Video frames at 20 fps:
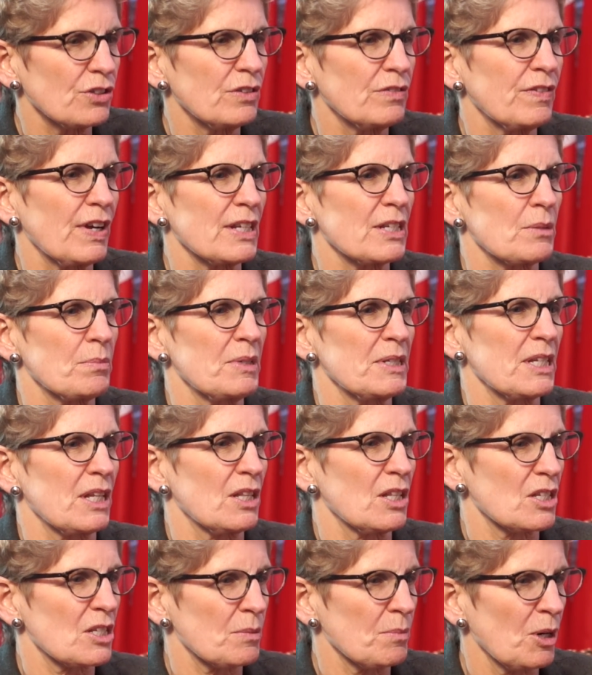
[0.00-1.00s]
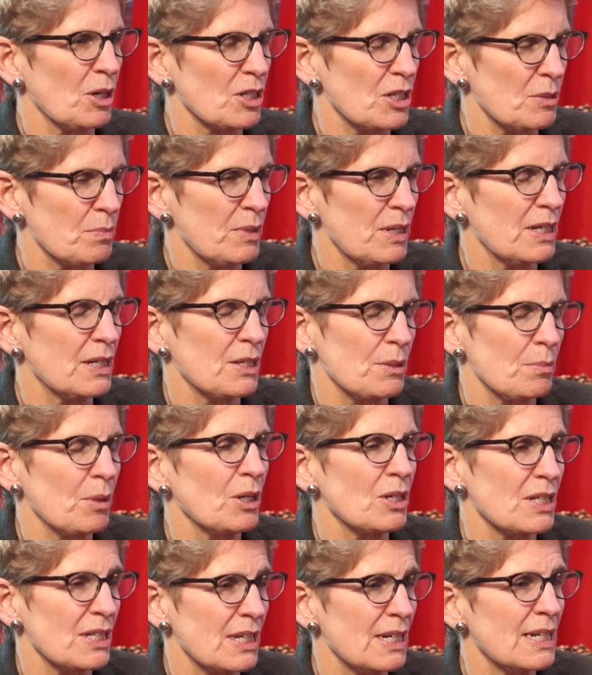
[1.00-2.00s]
investments and the smart
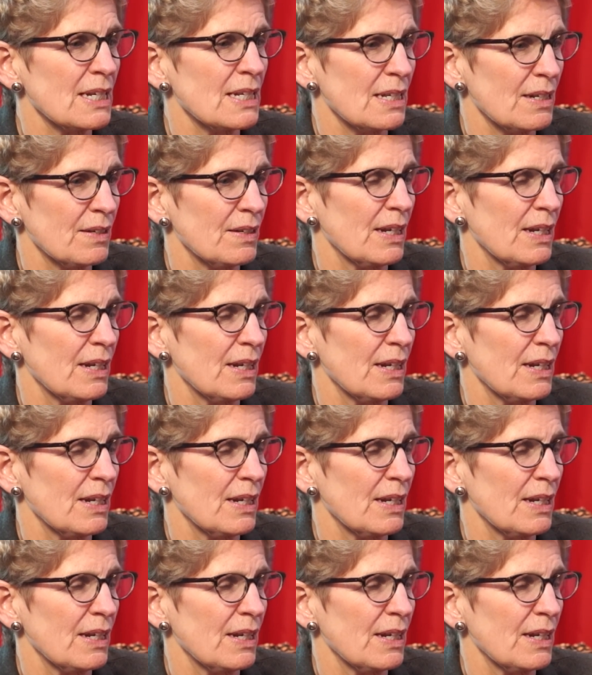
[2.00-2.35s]
cities